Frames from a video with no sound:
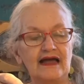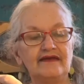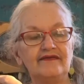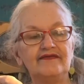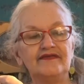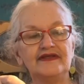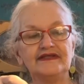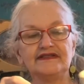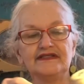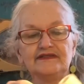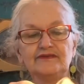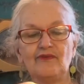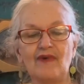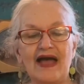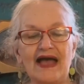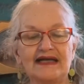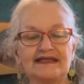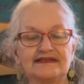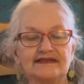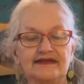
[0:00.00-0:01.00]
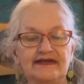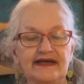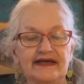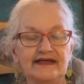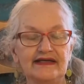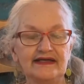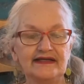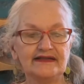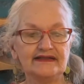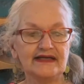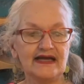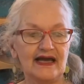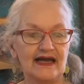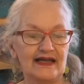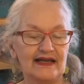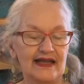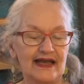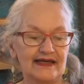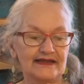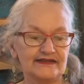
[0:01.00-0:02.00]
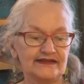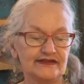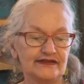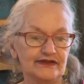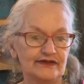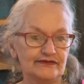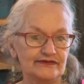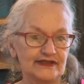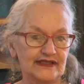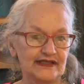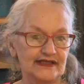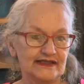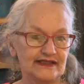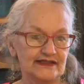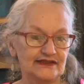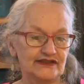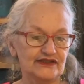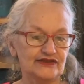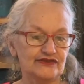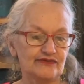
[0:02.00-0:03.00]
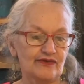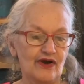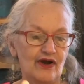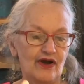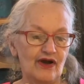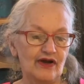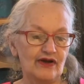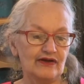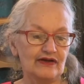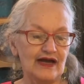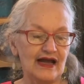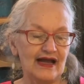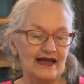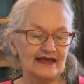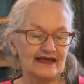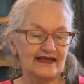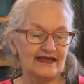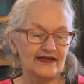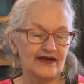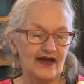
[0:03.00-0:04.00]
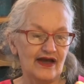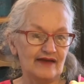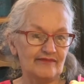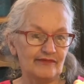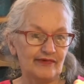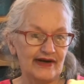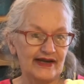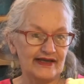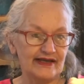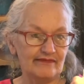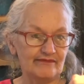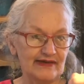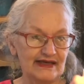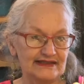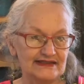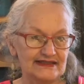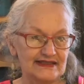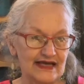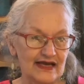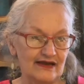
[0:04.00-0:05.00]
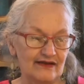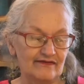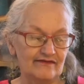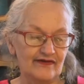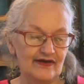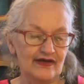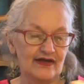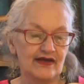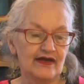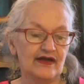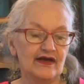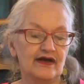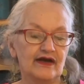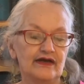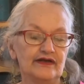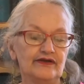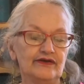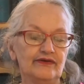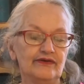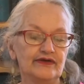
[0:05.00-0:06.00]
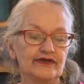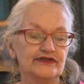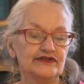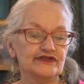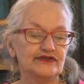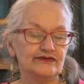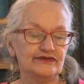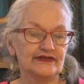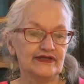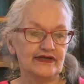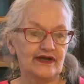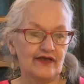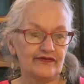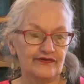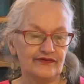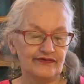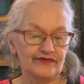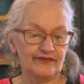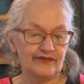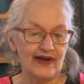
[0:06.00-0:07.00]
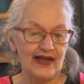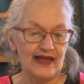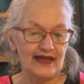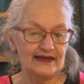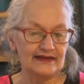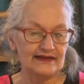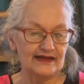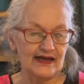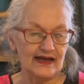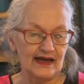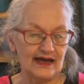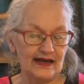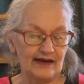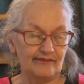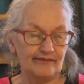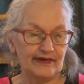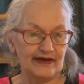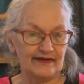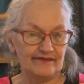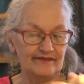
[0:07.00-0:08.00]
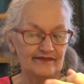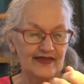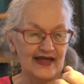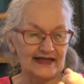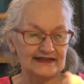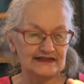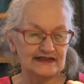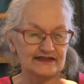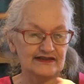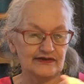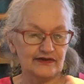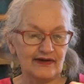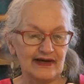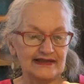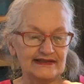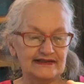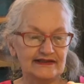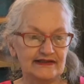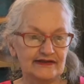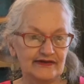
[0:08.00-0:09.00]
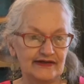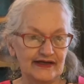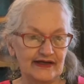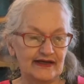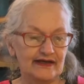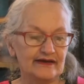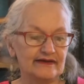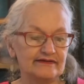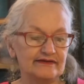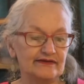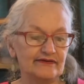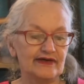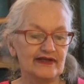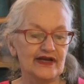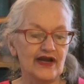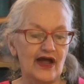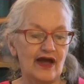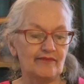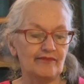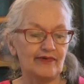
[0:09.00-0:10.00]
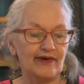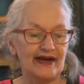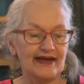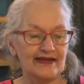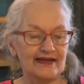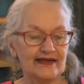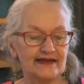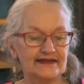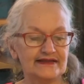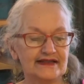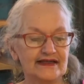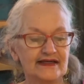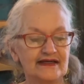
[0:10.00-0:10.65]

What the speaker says: This is waxed linen. I like to use it. It's strong. I cannot break it myself. You could choose another thread, but that's the criteria. You cannot break it.